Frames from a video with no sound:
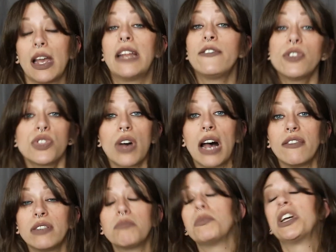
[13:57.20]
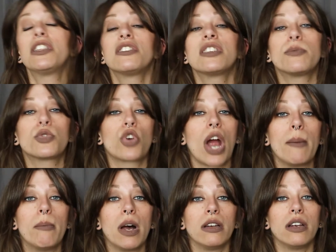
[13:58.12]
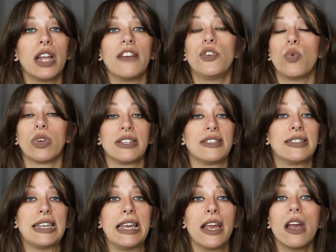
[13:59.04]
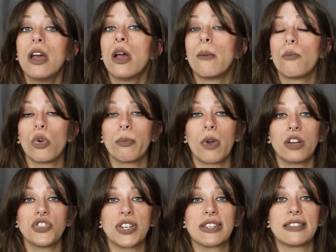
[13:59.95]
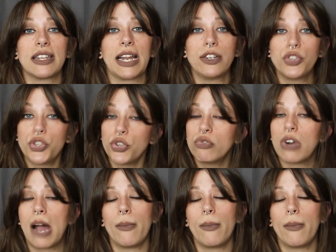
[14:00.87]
And if you still haven't, hit the subscribe button if you want to see more projects that I do.